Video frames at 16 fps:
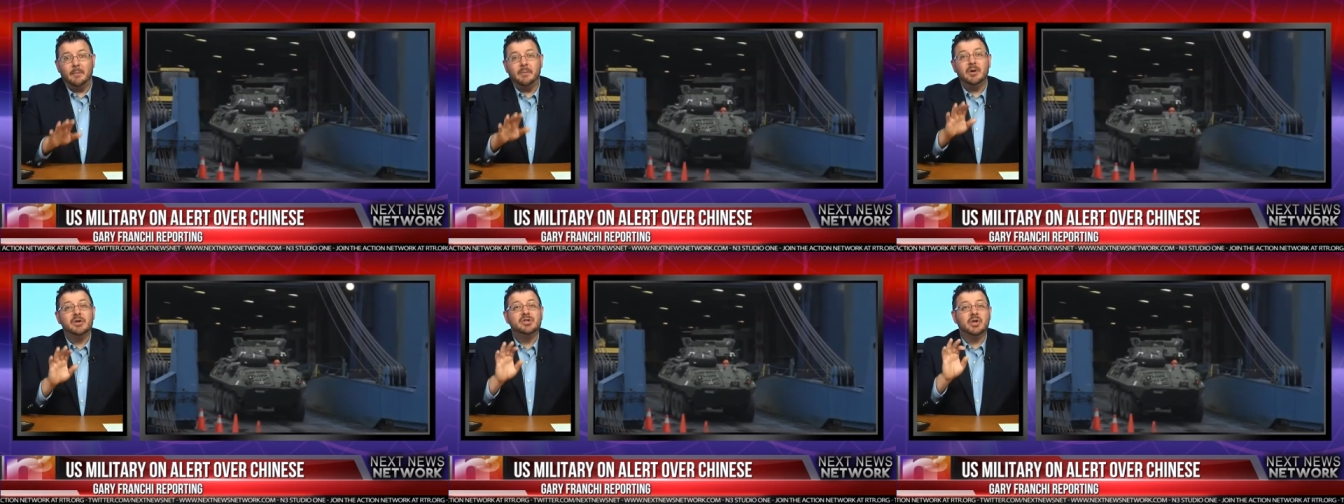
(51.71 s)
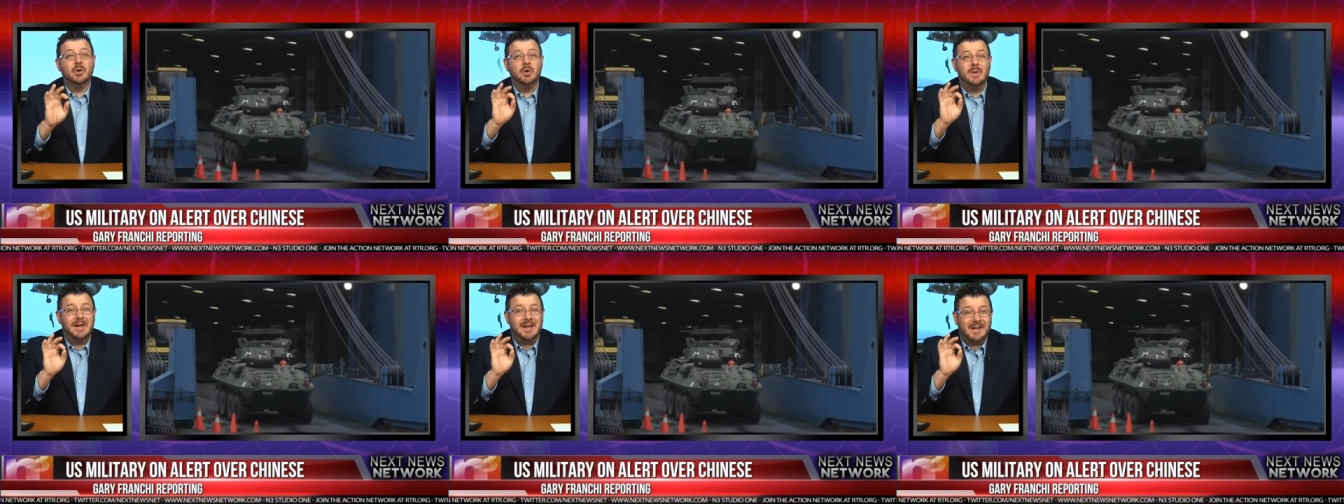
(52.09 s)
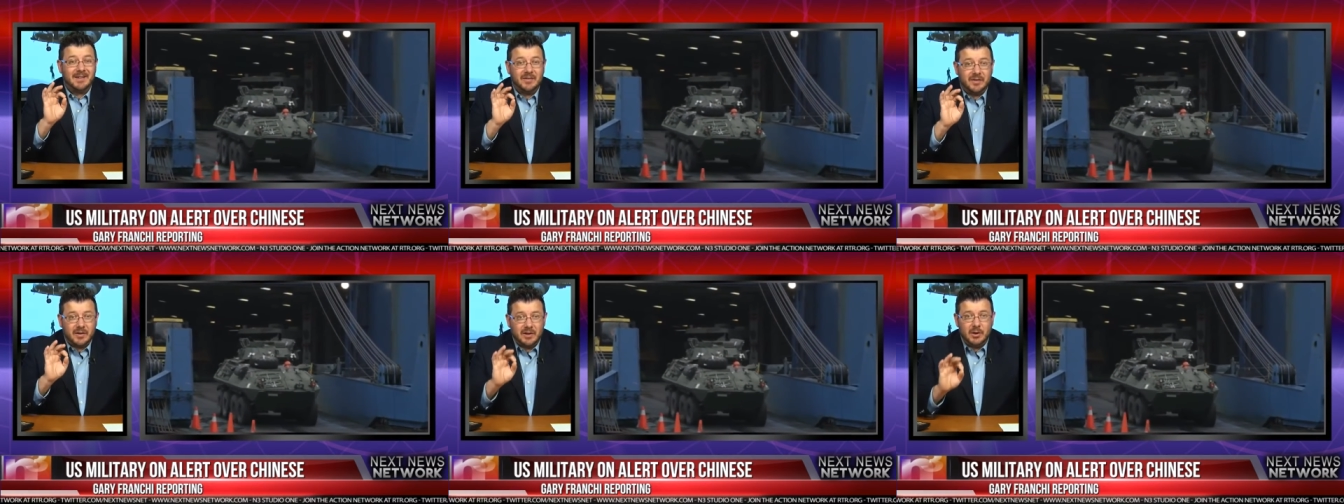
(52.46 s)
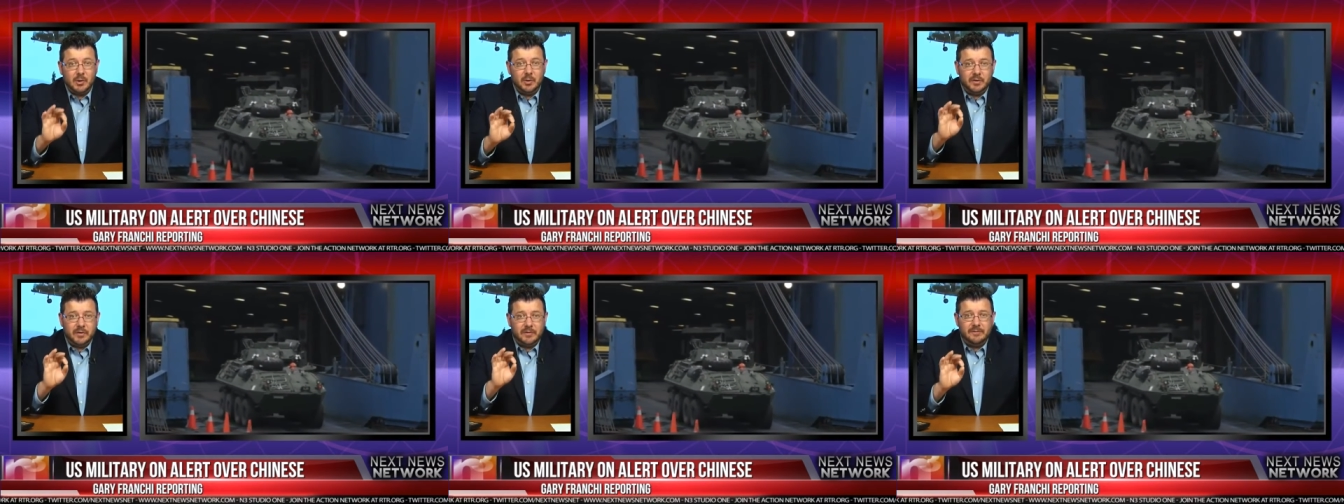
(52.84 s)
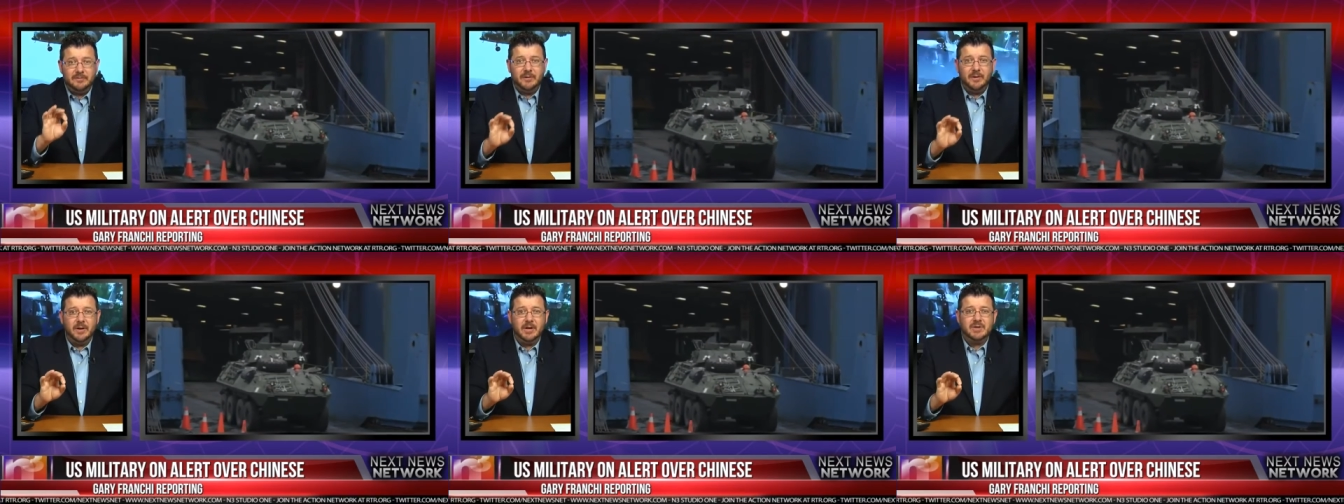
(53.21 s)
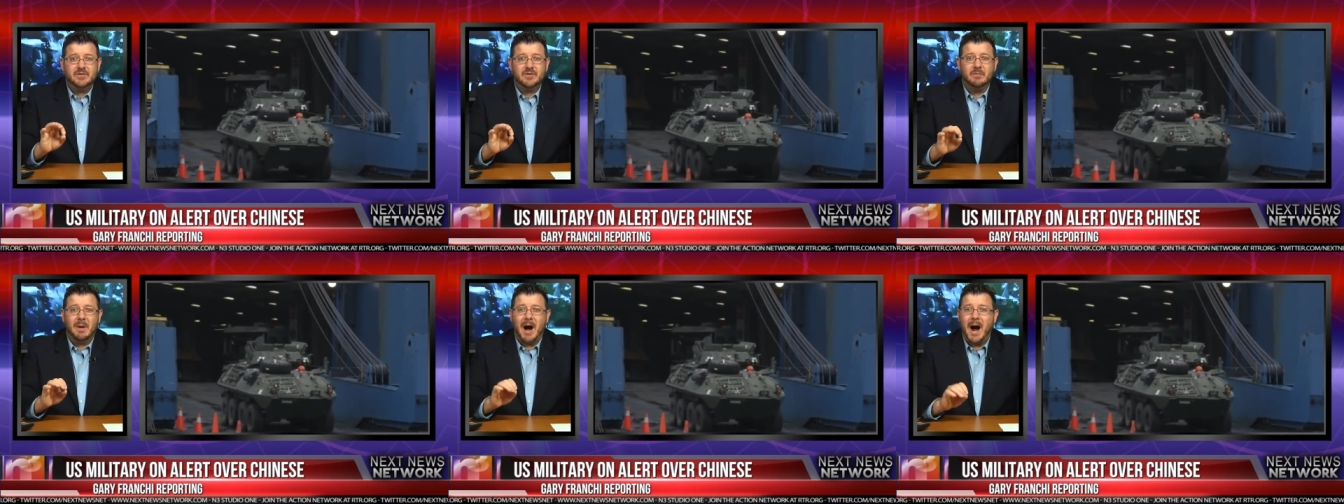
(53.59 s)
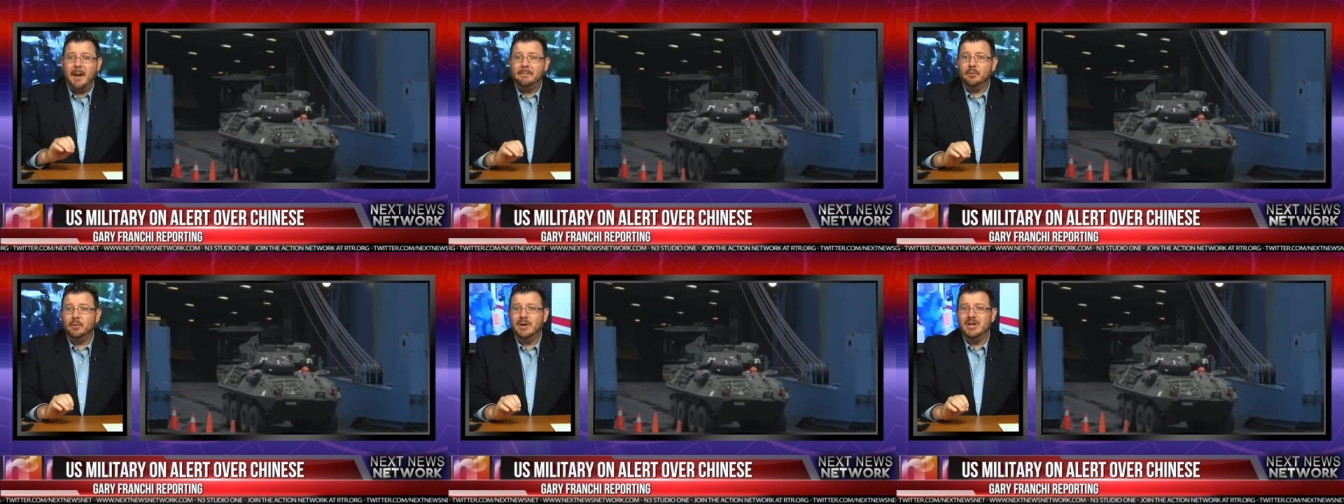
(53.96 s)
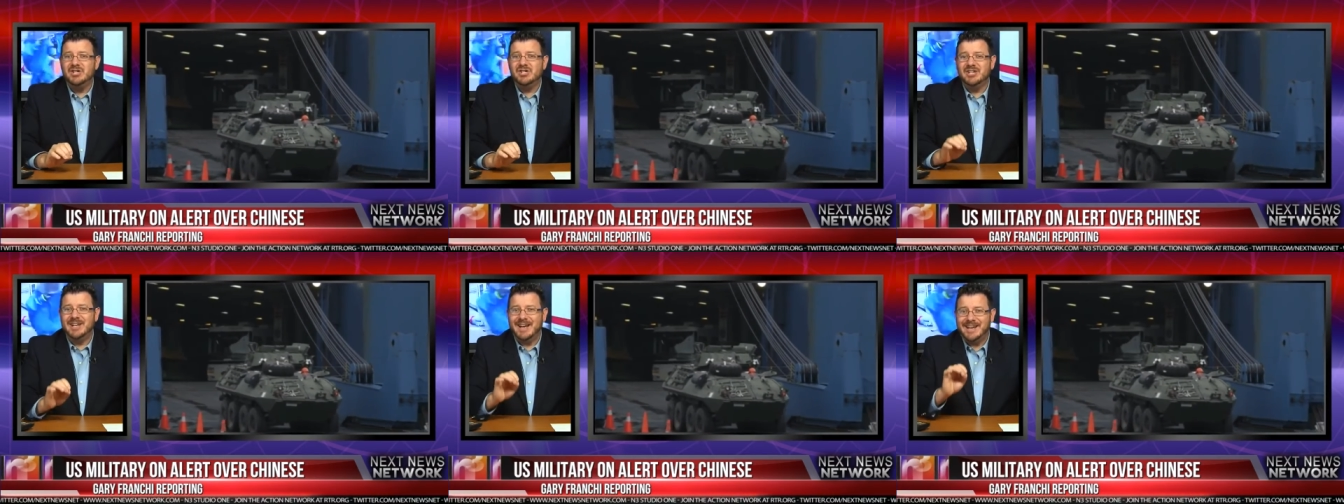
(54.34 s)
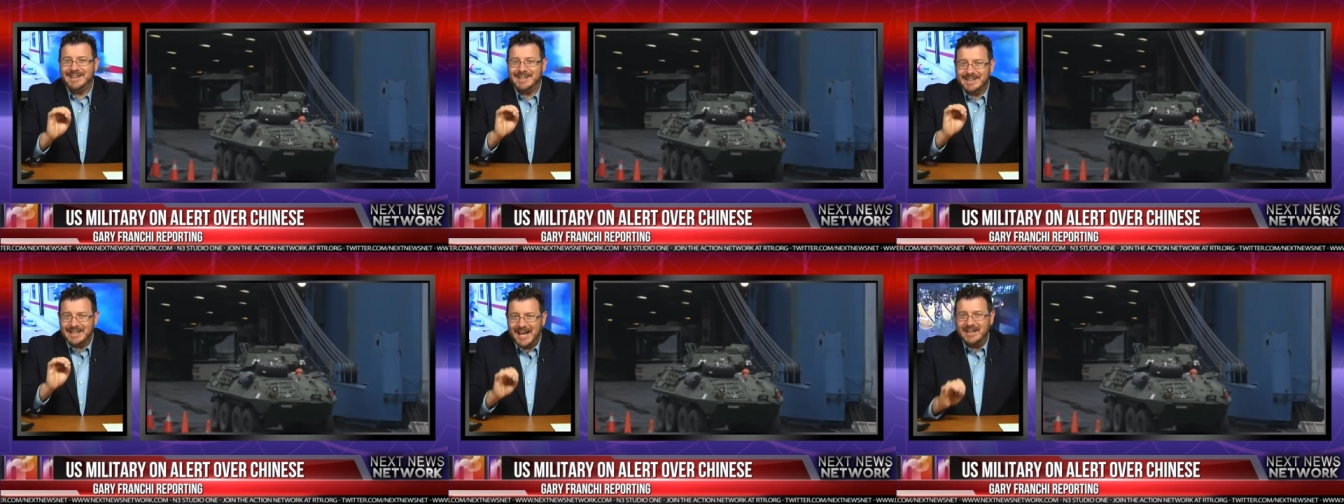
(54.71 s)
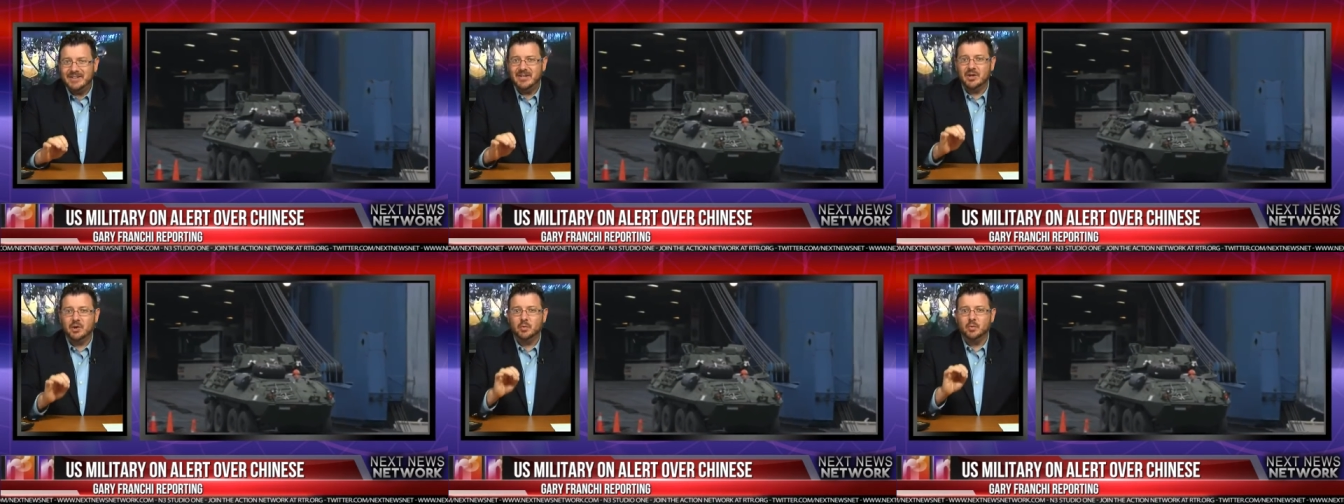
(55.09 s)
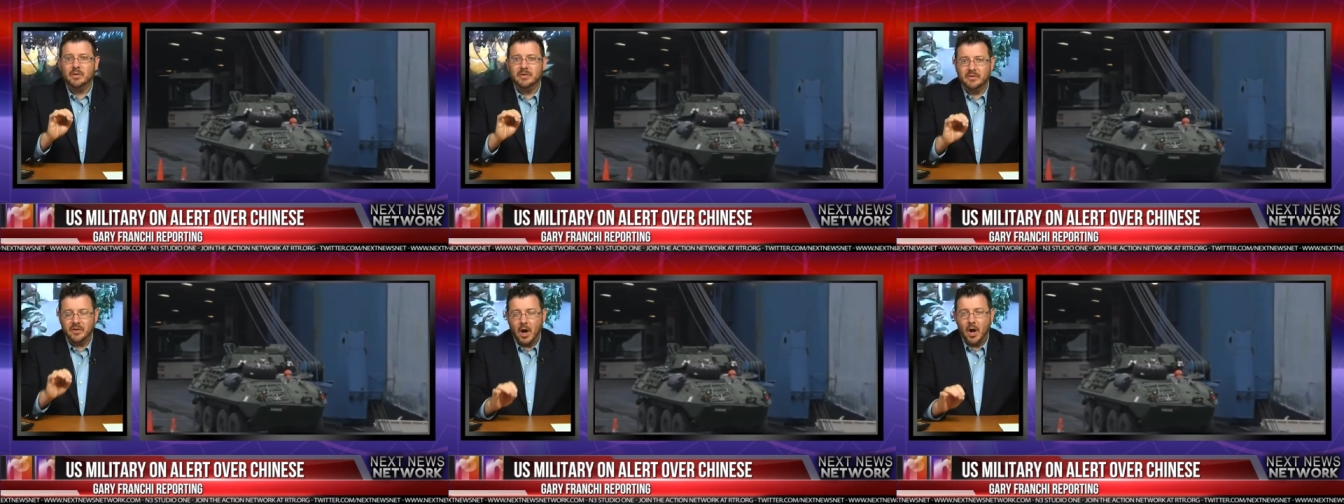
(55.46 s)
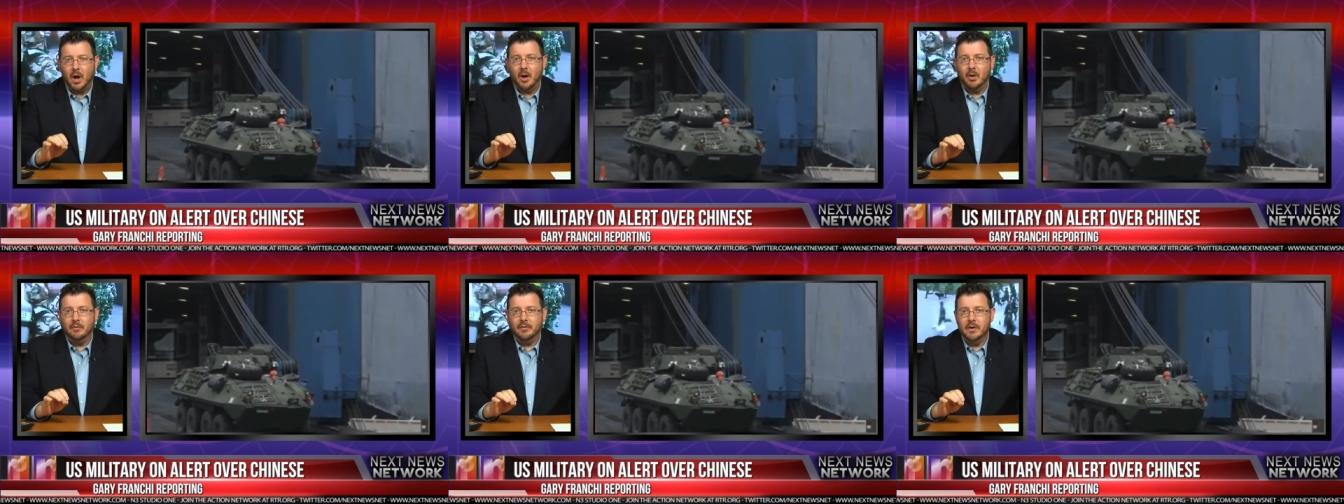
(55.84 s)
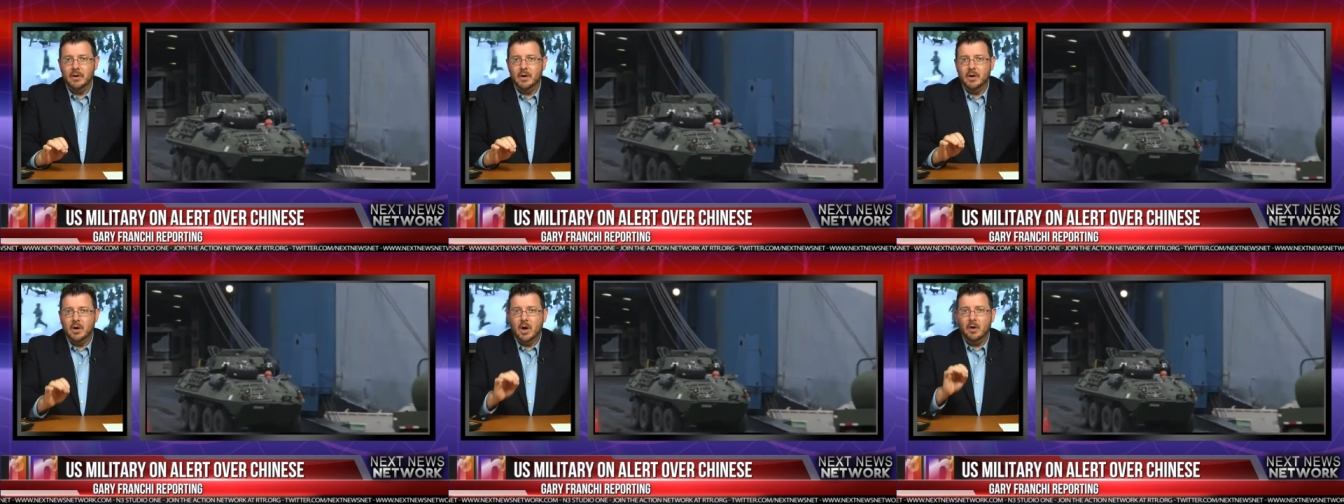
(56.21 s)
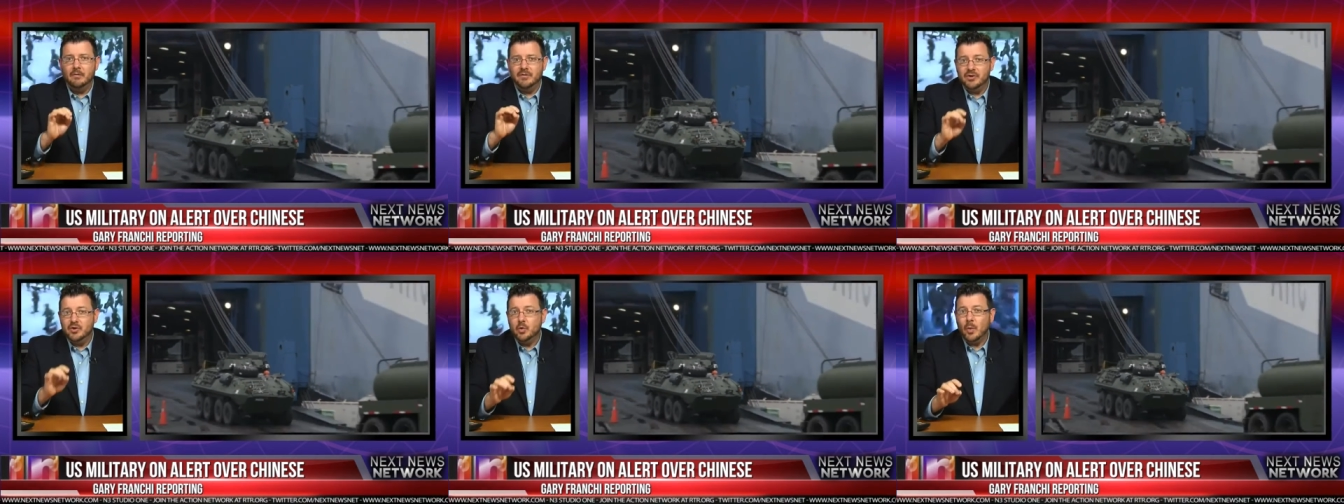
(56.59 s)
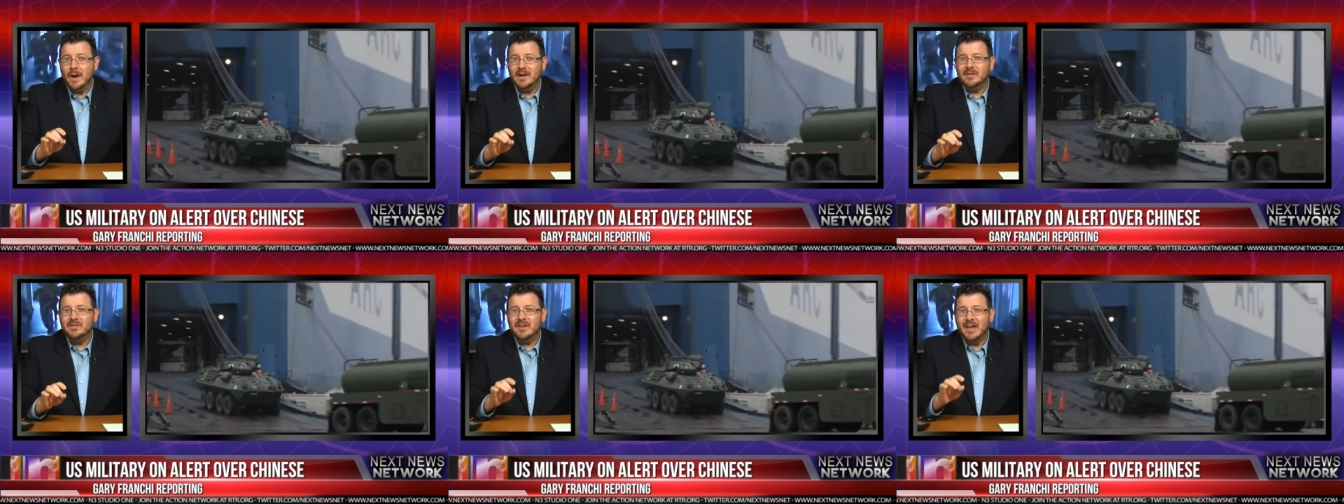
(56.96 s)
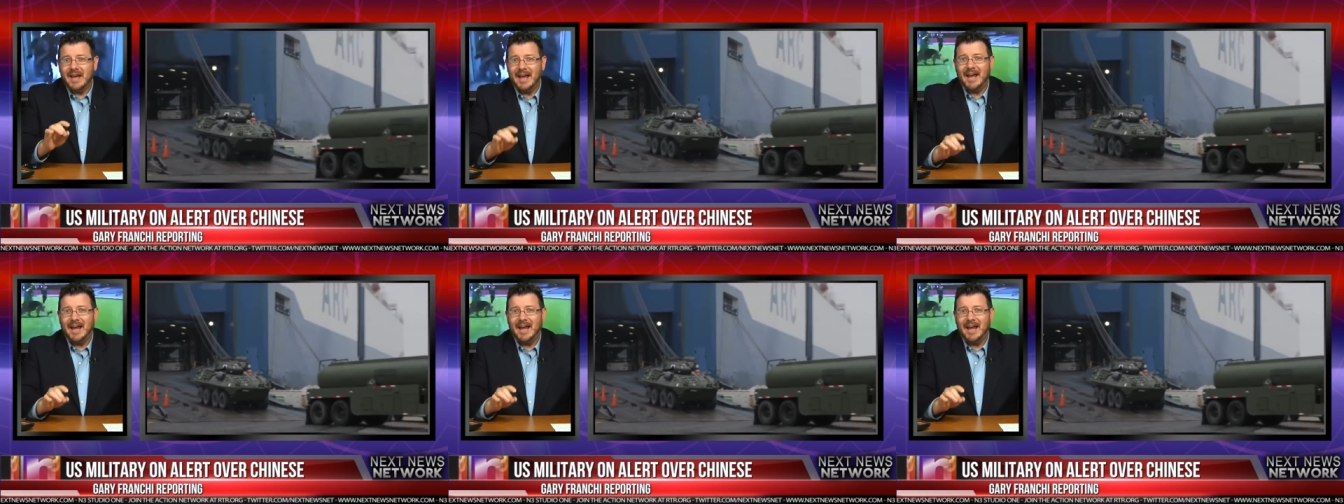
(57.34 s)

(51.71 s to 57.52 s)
Uh, I'm going to show you exclusive footage from Operation Atlantic Resolve of U.S.